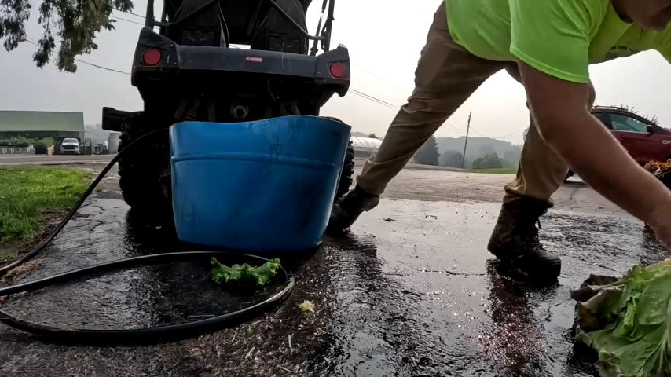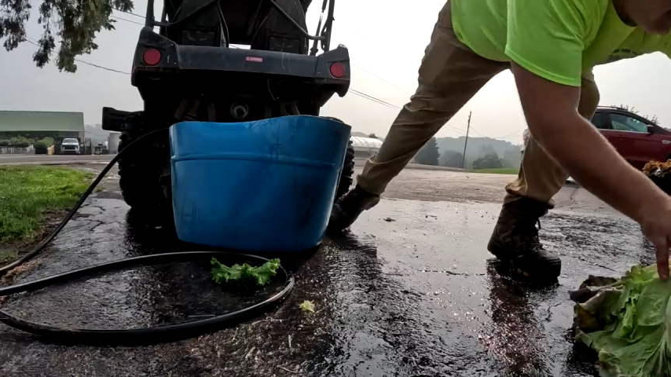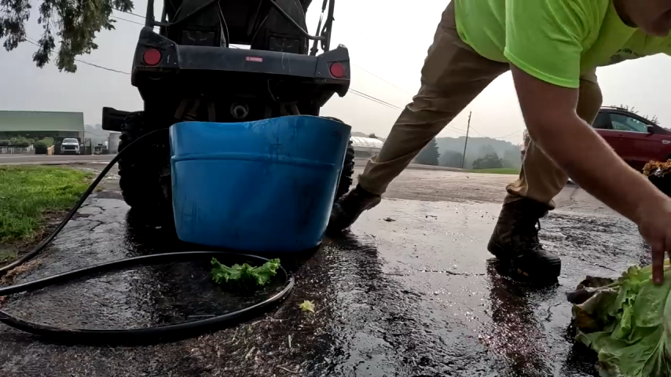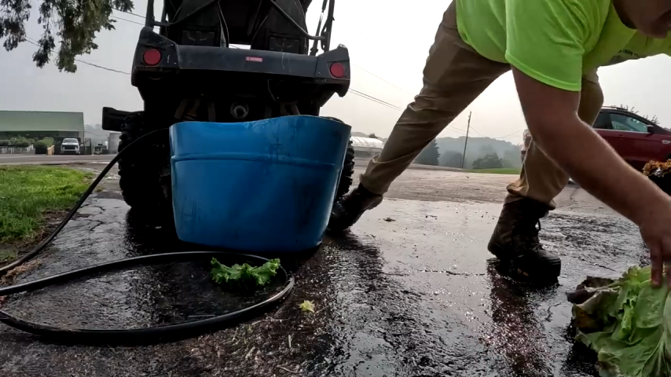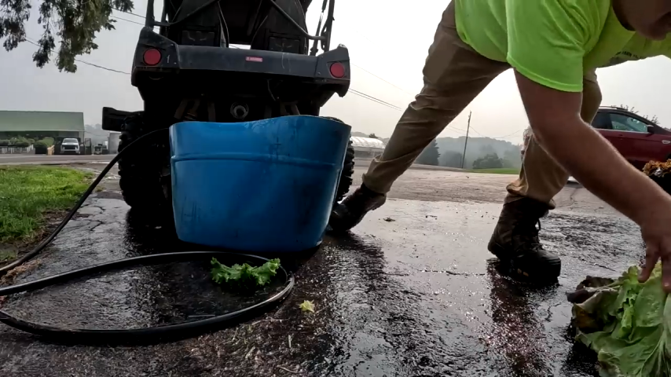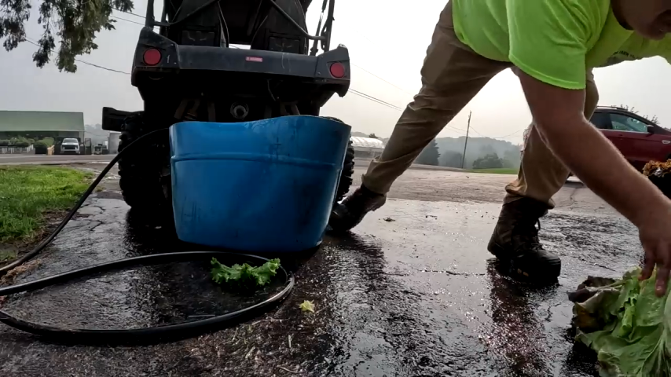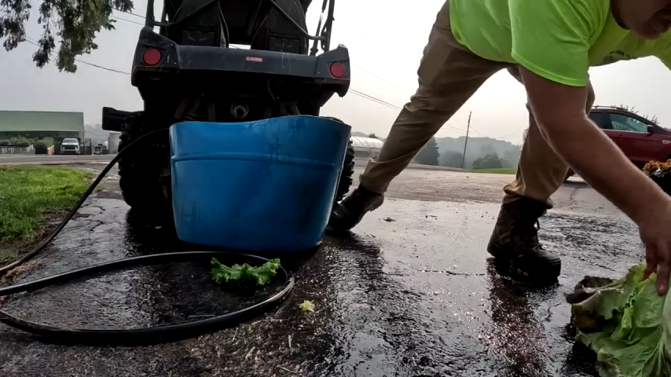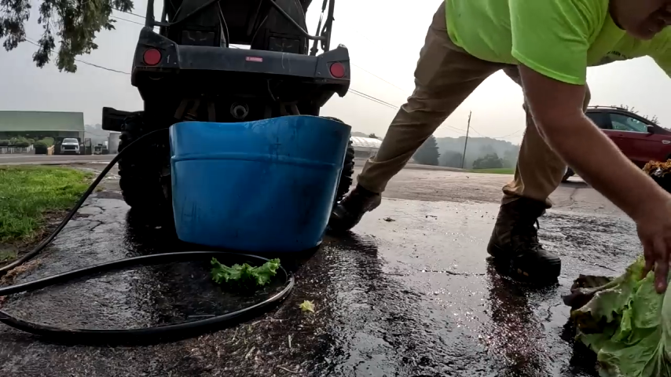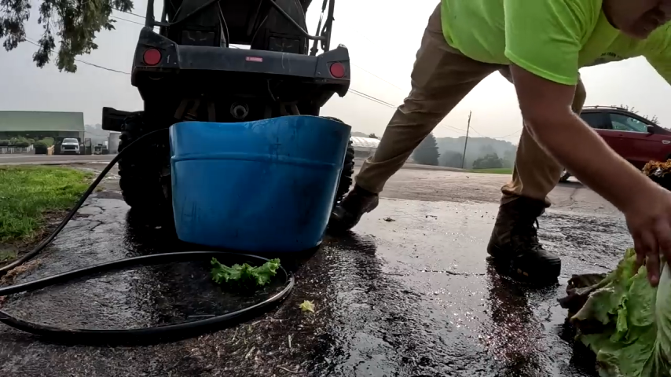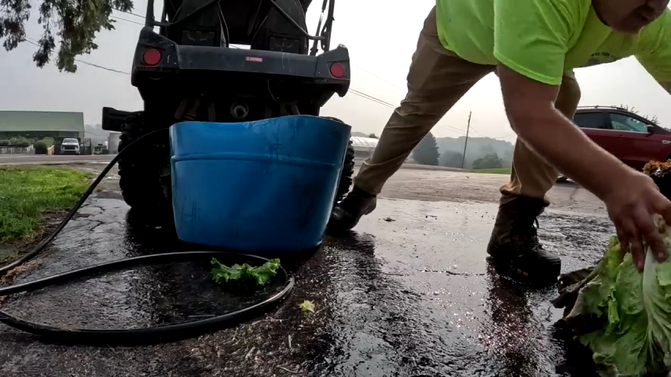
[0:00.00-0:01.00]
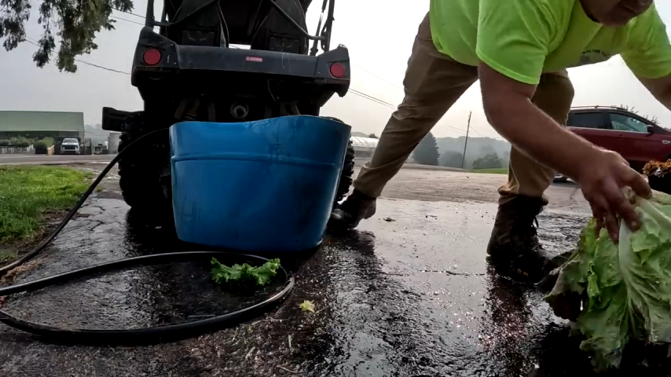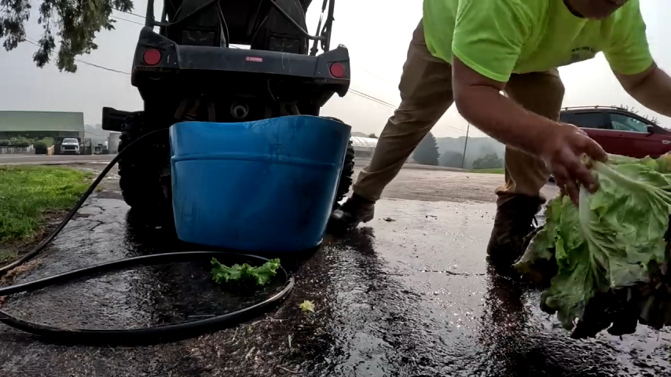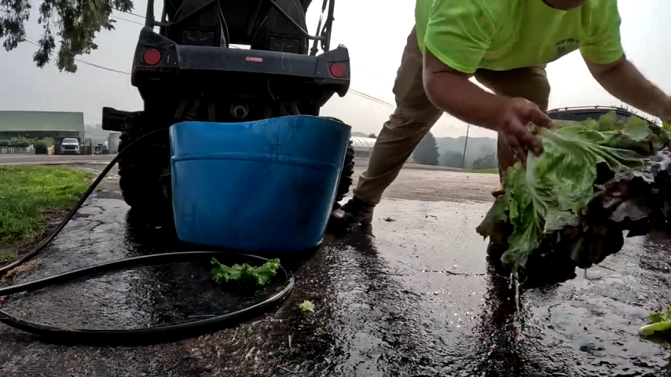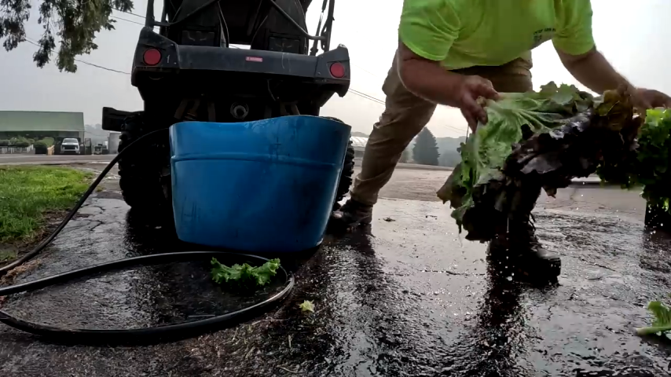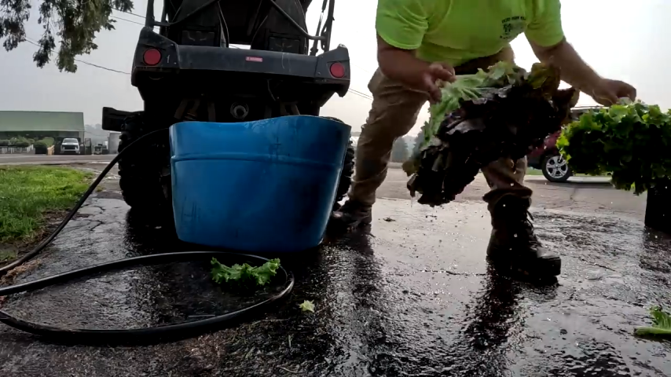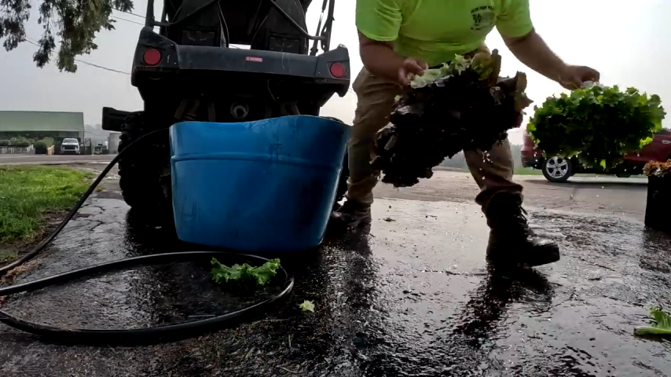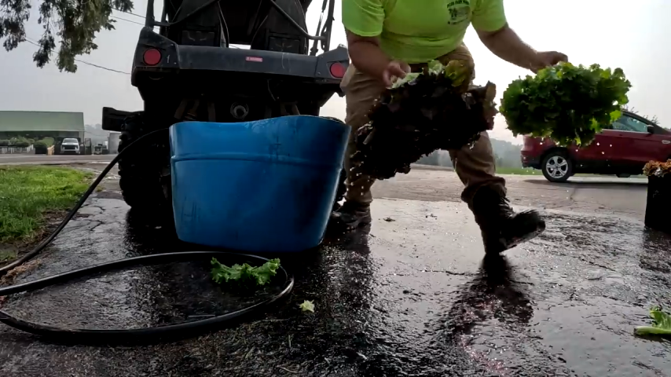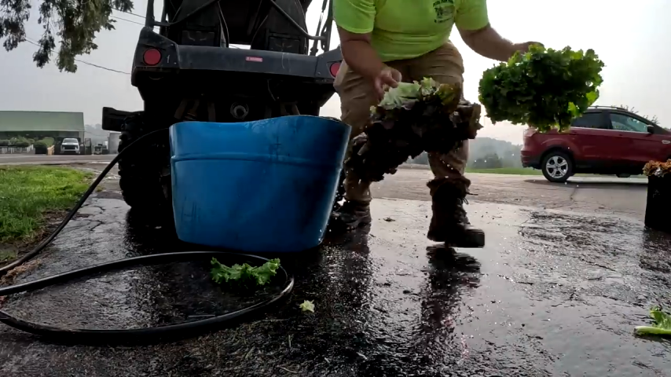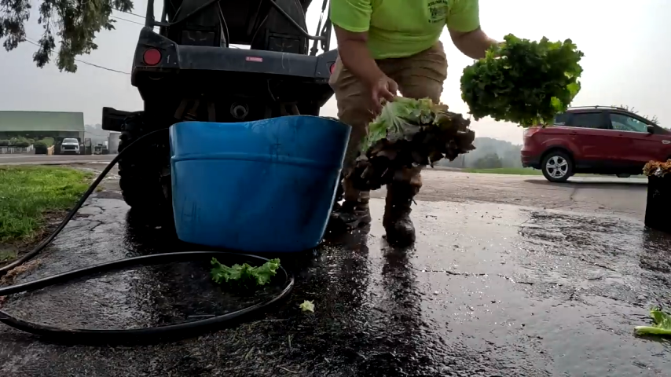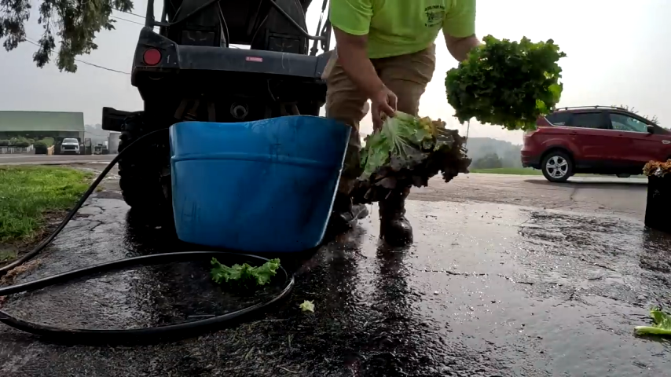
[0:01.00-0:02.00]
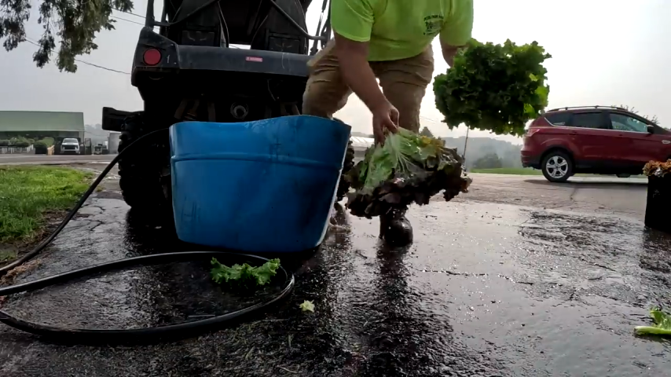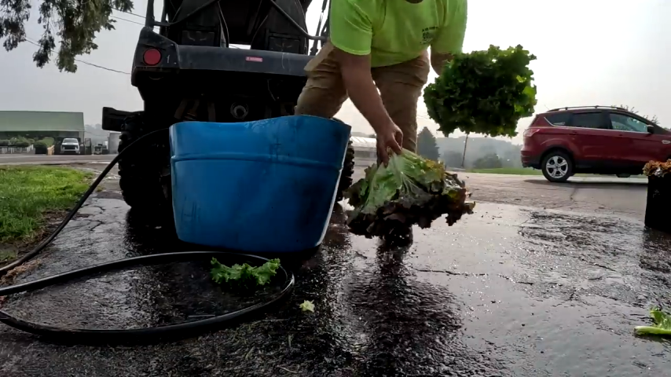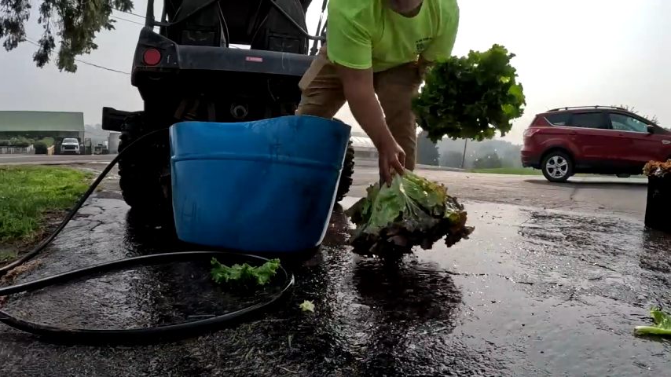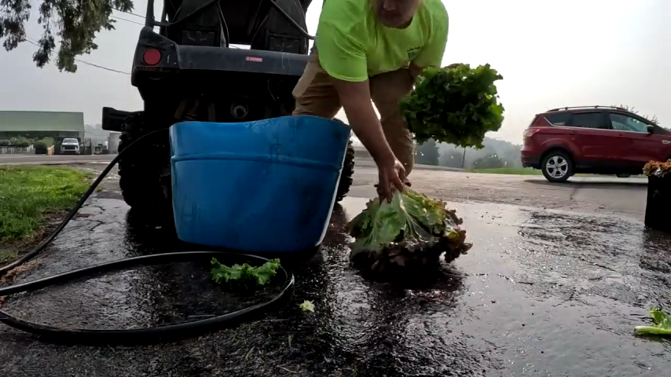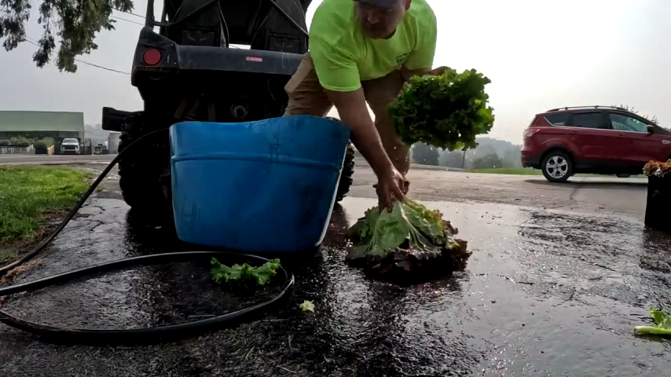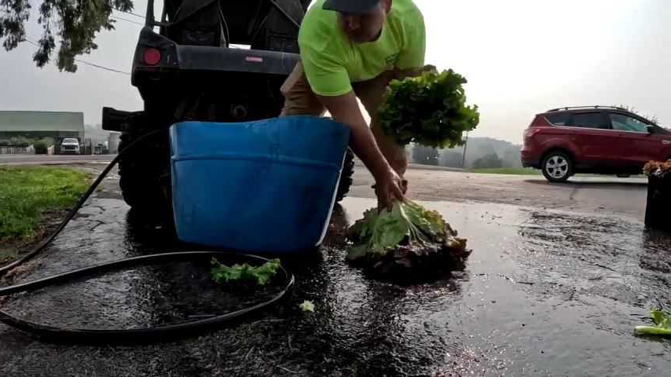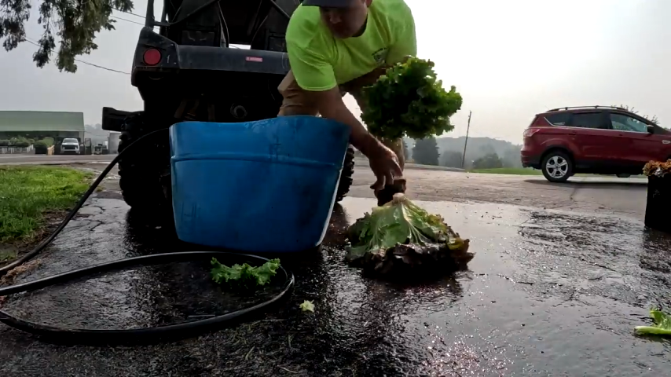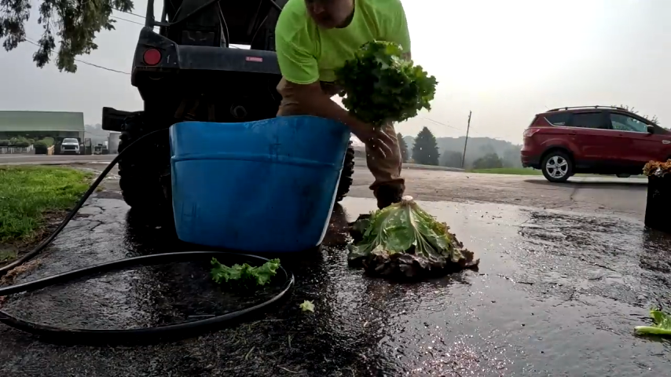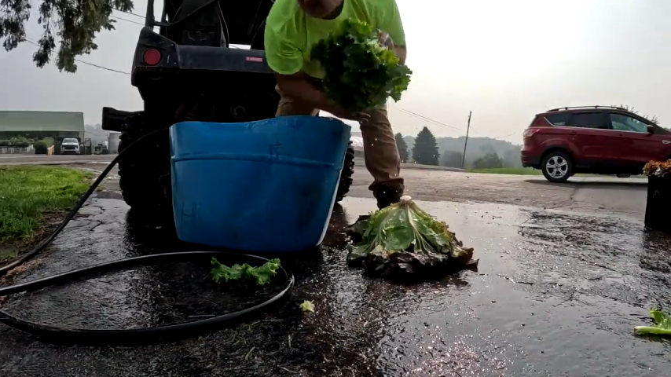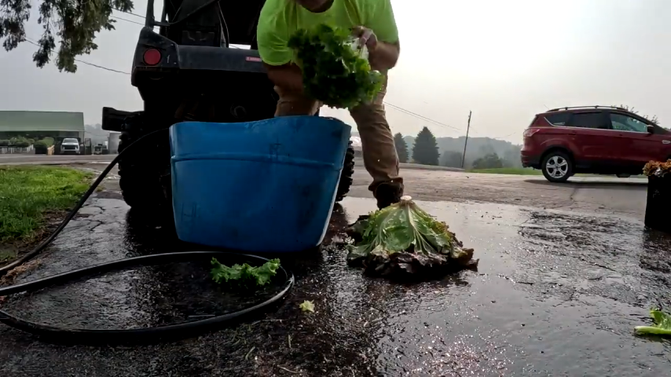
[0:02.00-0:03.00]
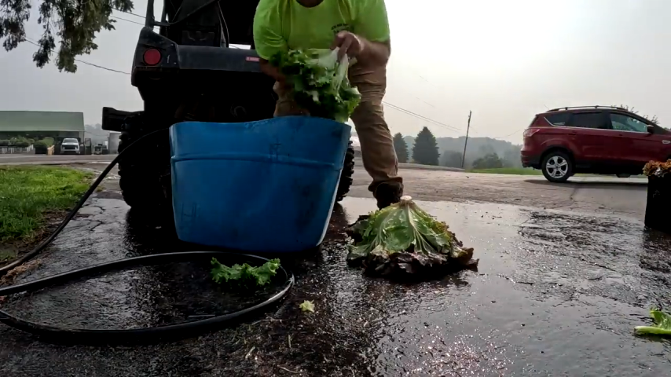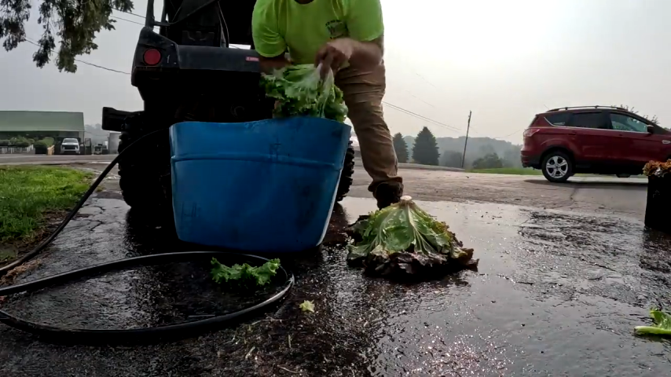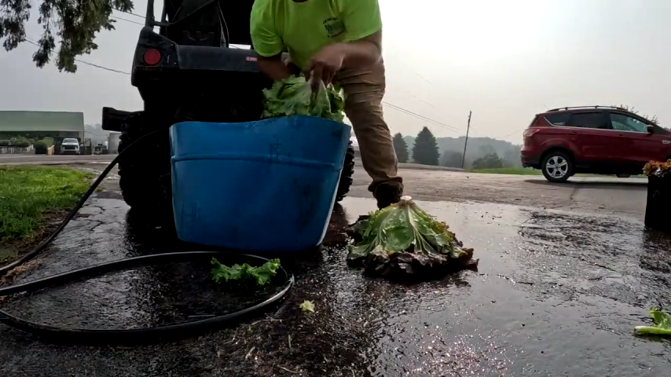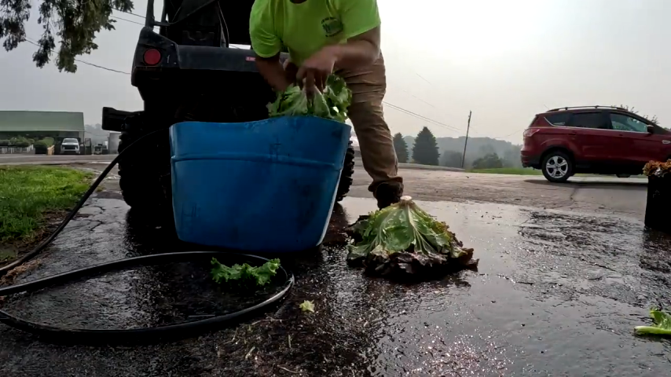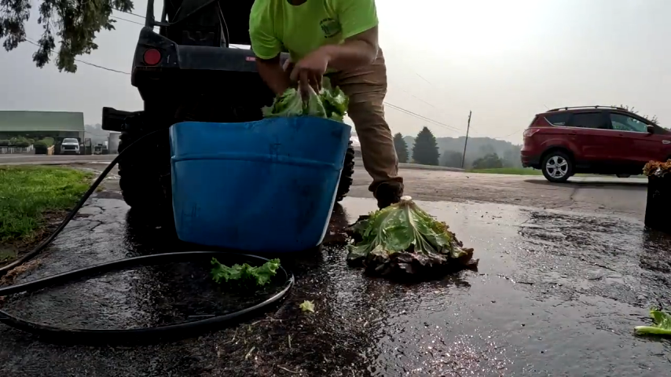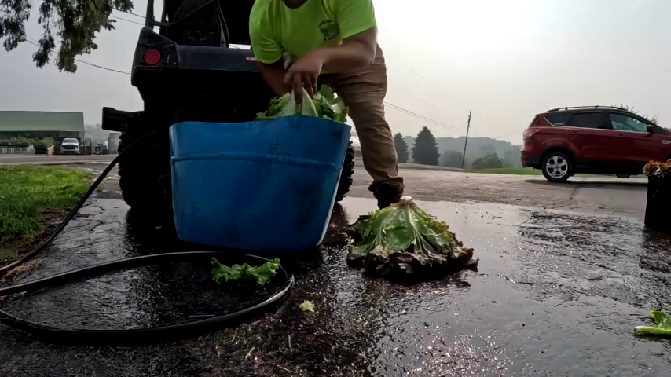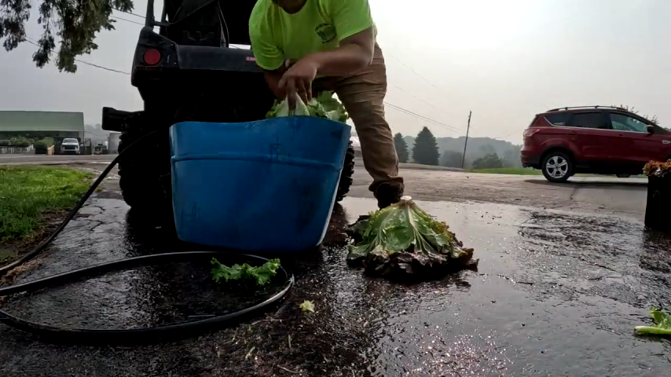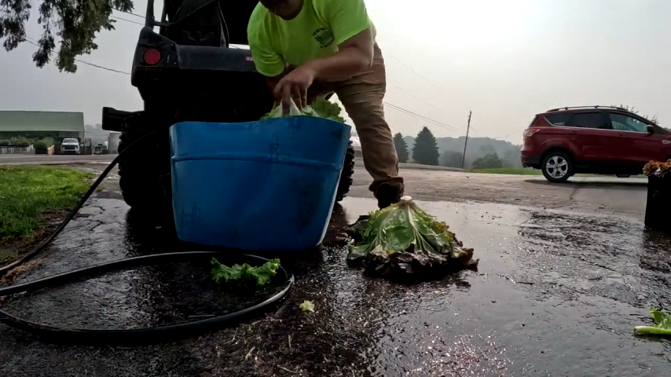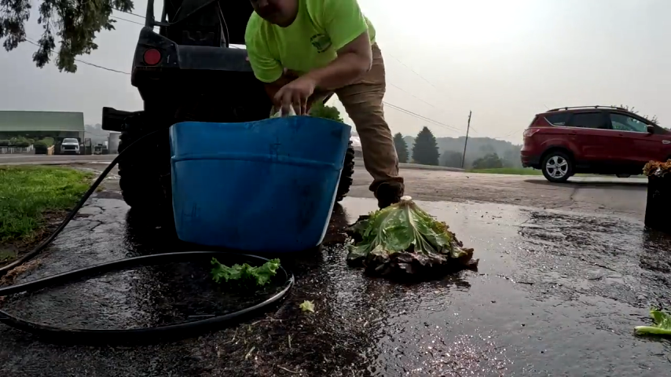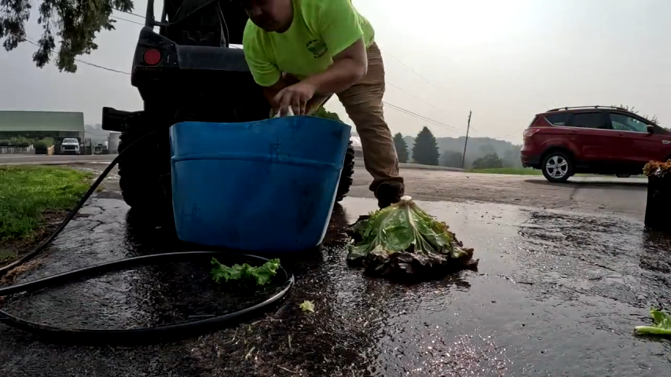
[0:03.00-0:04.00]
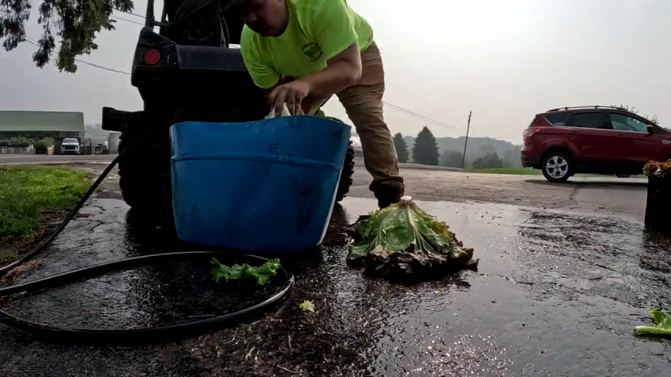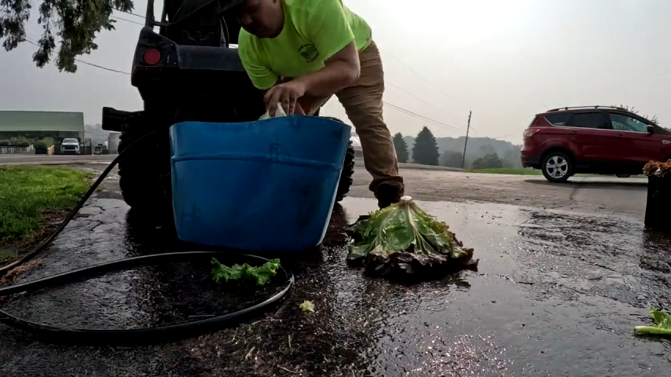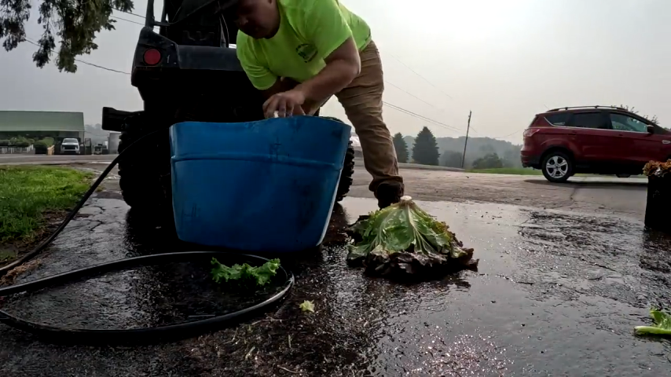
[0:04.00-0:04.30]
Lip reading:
No face is visible, so there are no lips to read.